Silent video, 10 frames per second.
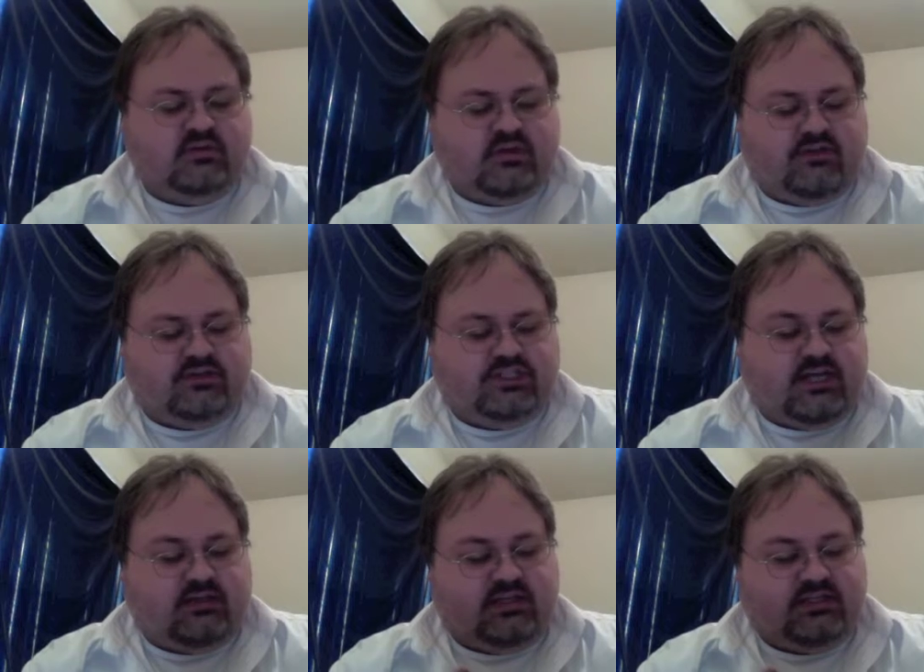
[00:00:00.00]
Another
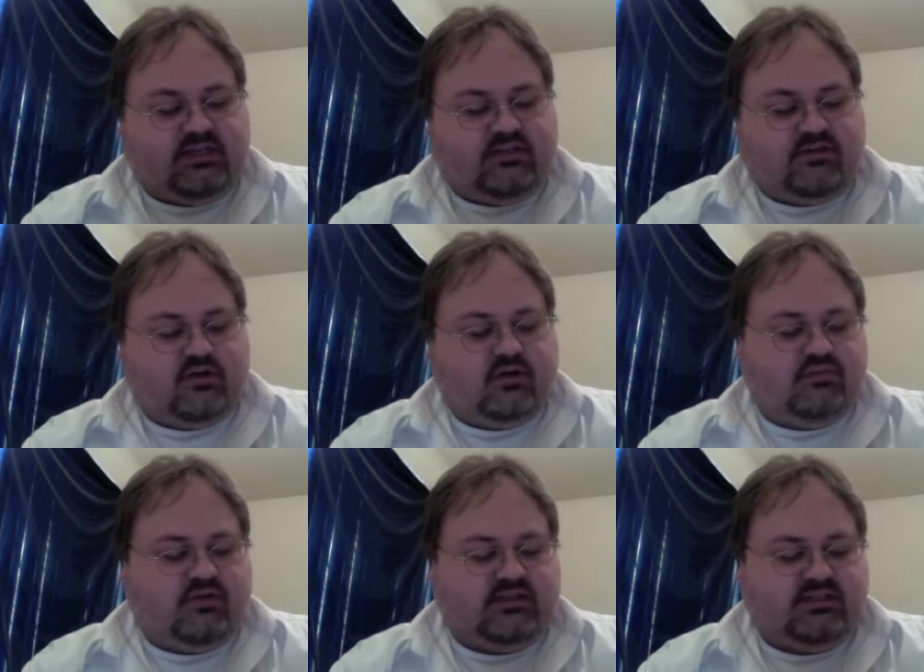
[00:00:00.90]
checklist, another Kirk
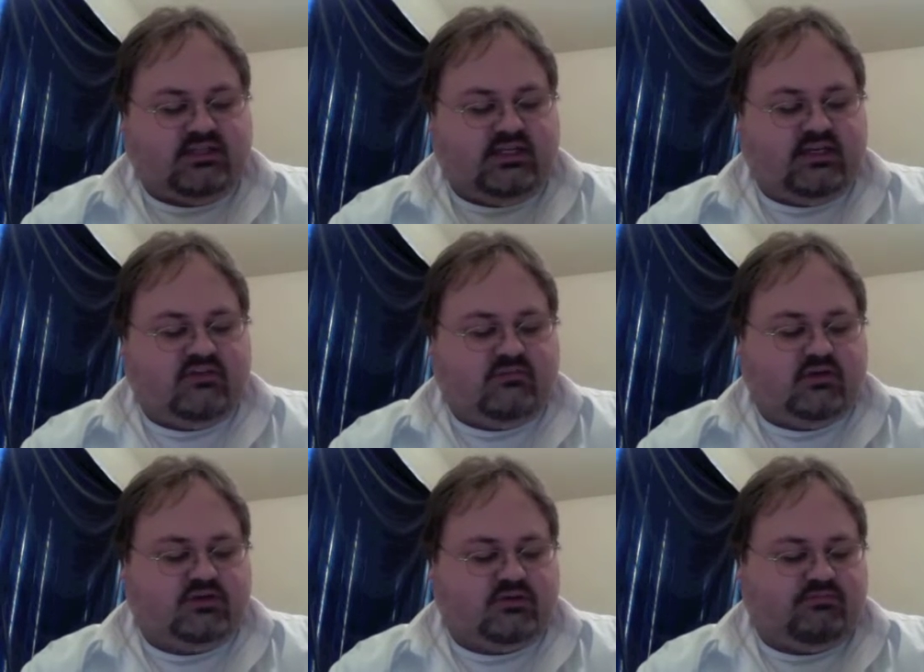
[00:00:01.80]
Presley, another
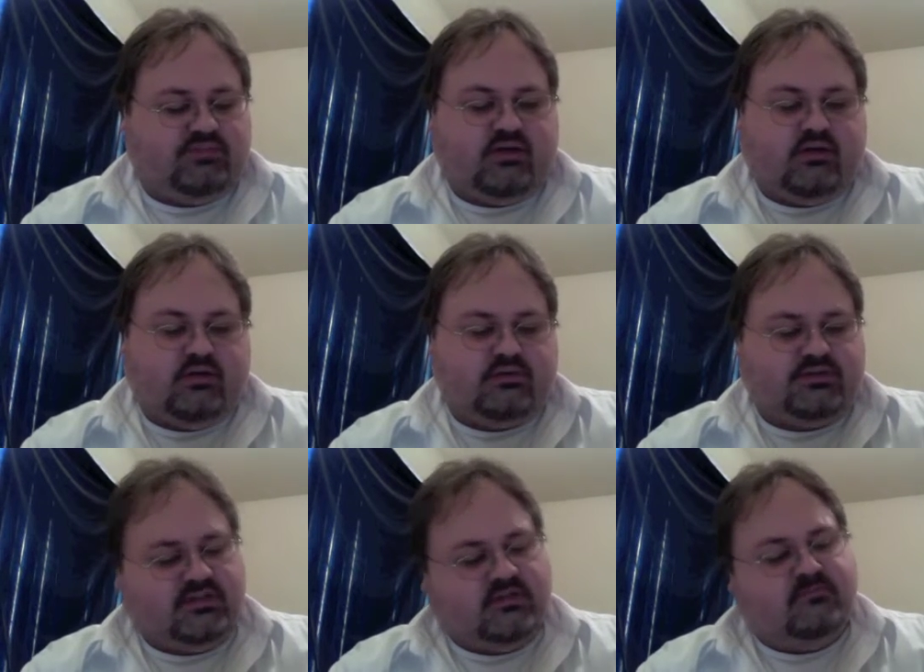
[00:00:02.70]
Marshall
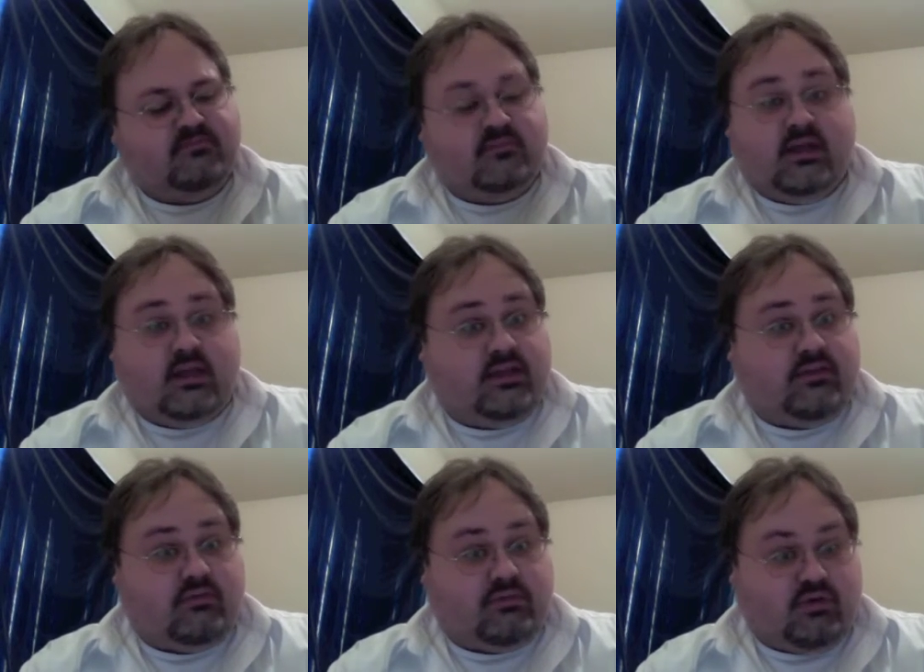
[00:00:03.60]
Bowes, another
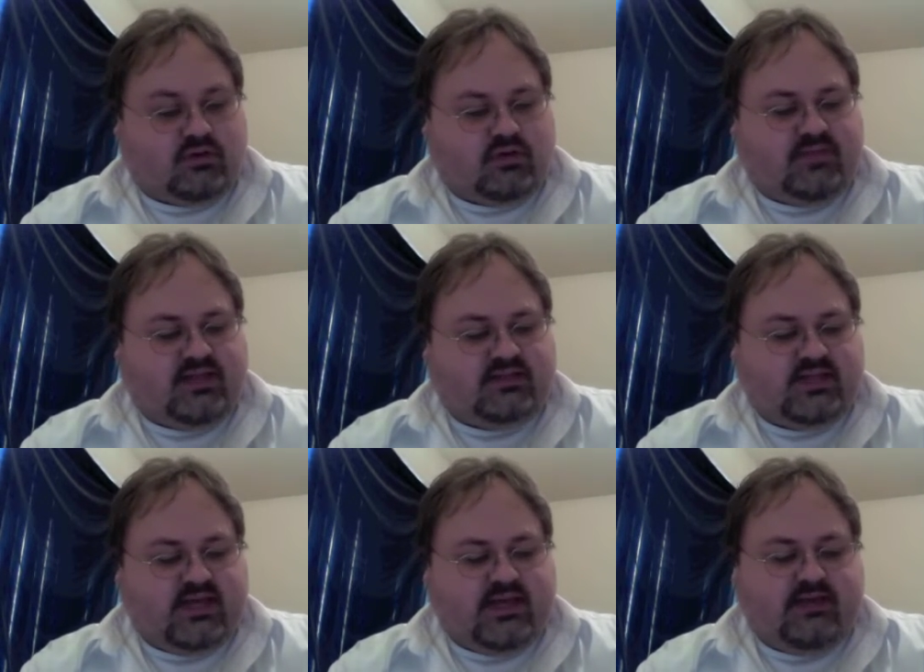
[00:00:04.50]
Roberto
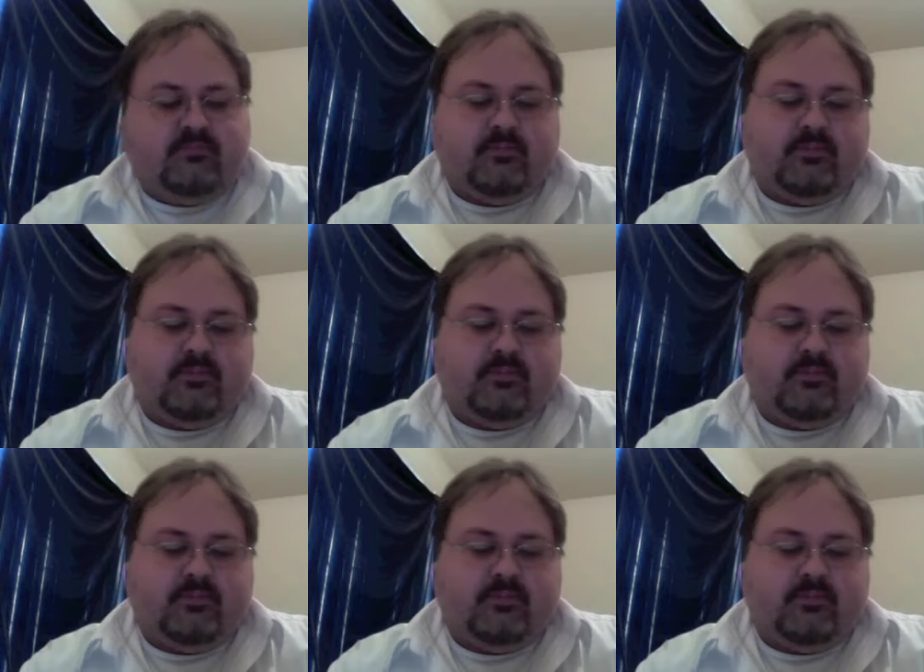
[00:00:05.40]
Clemente.